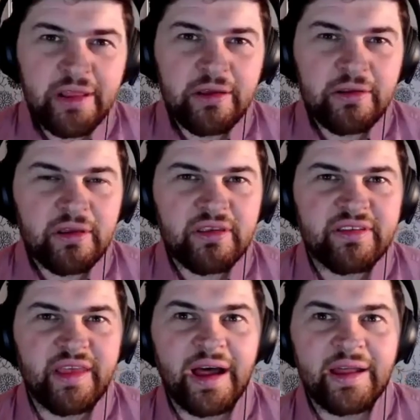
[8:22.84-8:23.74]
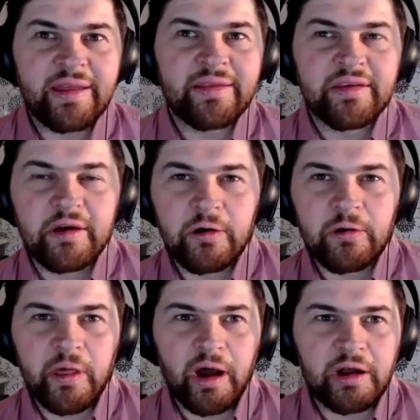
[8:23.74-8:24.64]
did you decide to
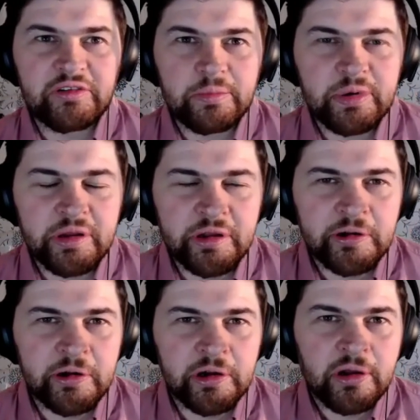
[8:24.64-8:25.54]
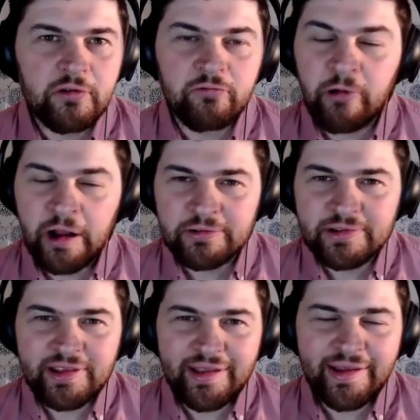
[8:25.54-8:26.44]
go the entrepreneur
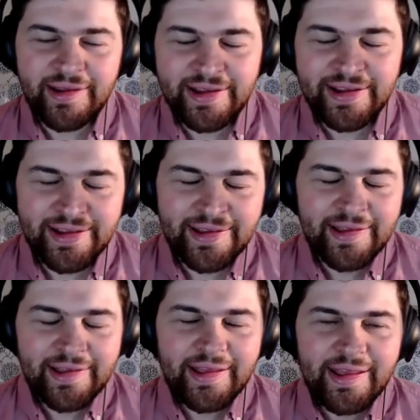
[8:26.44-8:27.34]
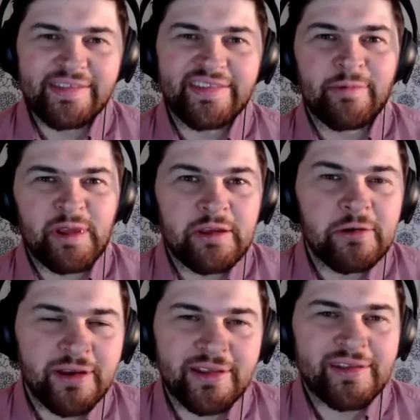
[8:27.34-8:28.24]
route? Instead, I mean, you
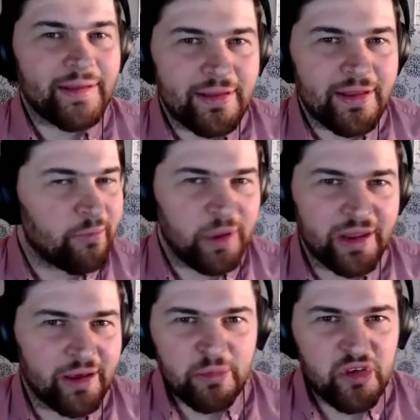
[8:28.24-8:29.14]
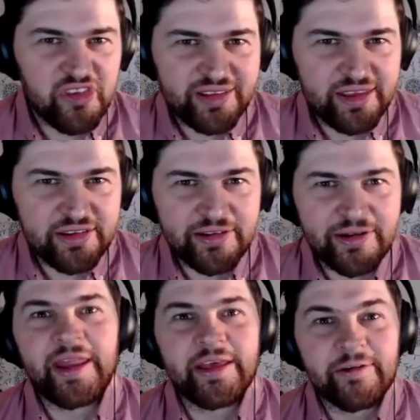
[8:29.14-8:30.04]
could have been a music teacher
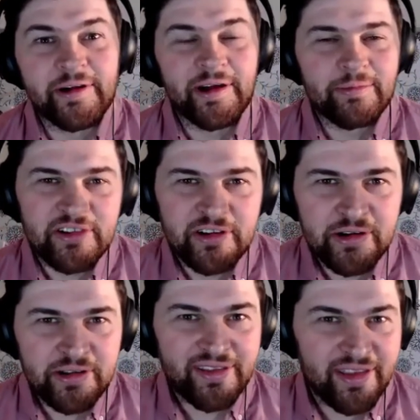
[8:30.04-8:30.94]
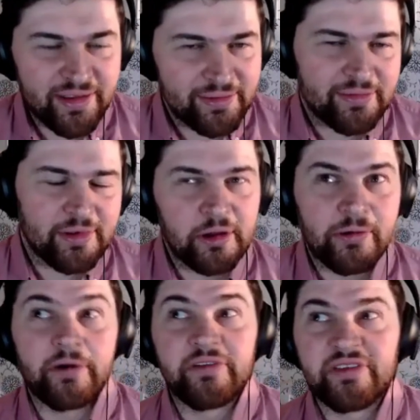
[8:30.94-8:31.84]
anywhere. I'm sure
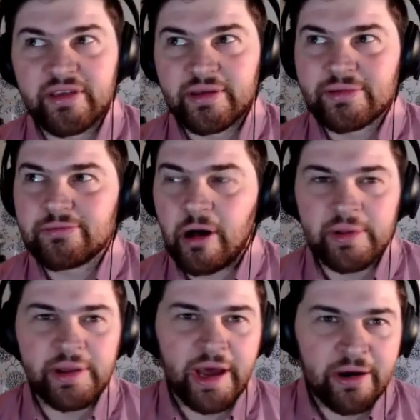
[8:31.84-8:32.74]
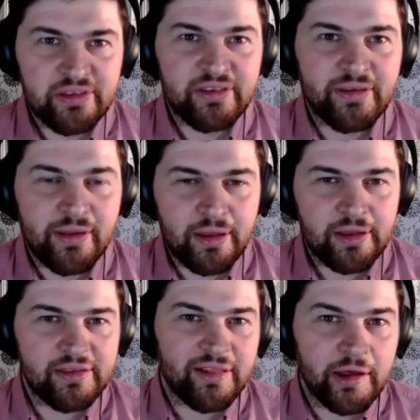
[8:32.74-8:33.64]
obviously, probably now it's
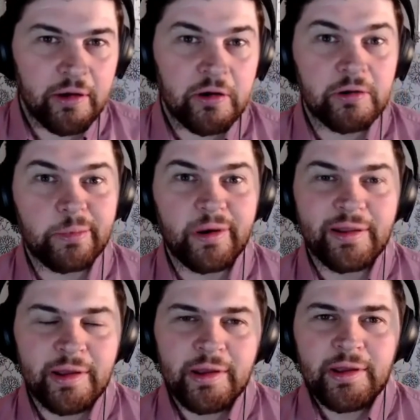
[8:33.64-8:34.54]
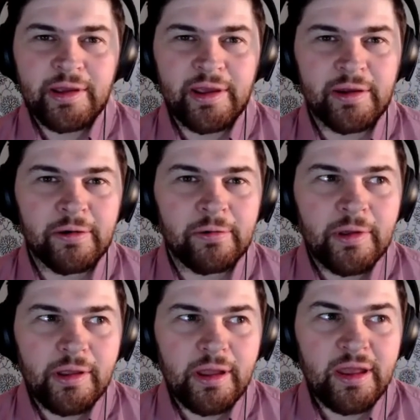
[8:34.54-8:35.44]
a lot harder, but you know,
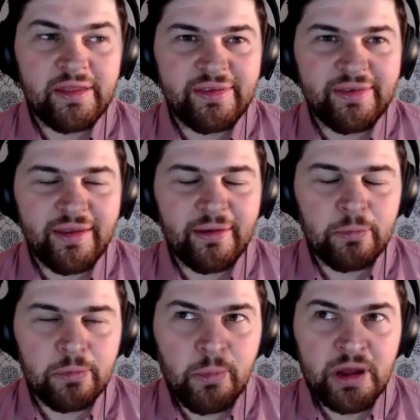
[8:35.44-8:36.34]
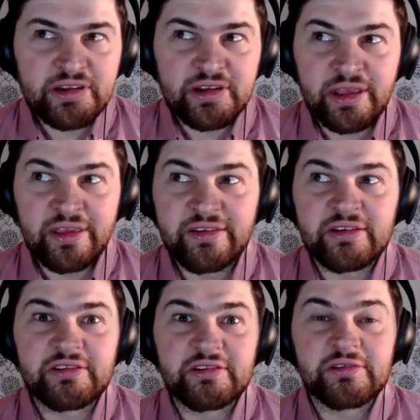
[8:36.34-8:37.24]
it's much
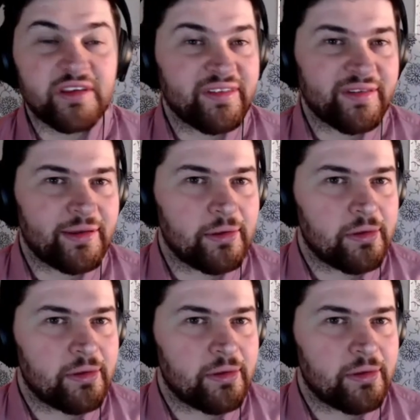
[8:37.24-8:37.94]
easier to just